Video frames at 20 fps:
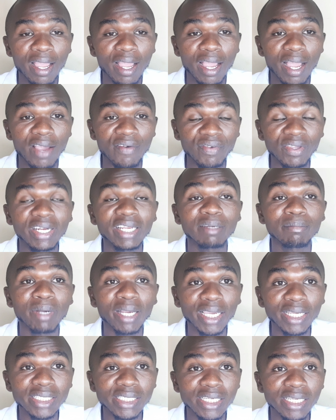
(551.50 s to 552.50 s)
affiliate
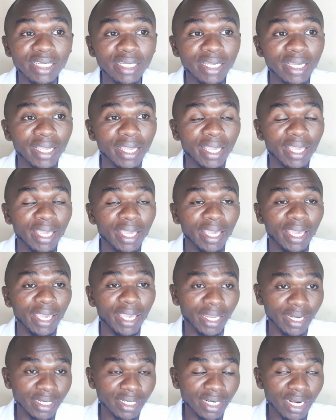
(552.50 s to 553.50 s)
marketing.
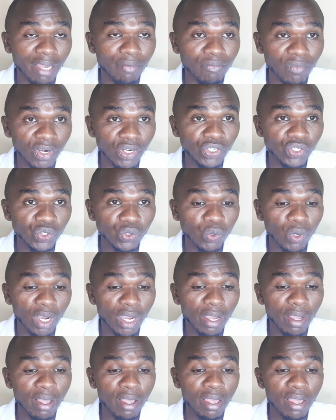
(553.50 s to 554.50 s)
And I'm very sure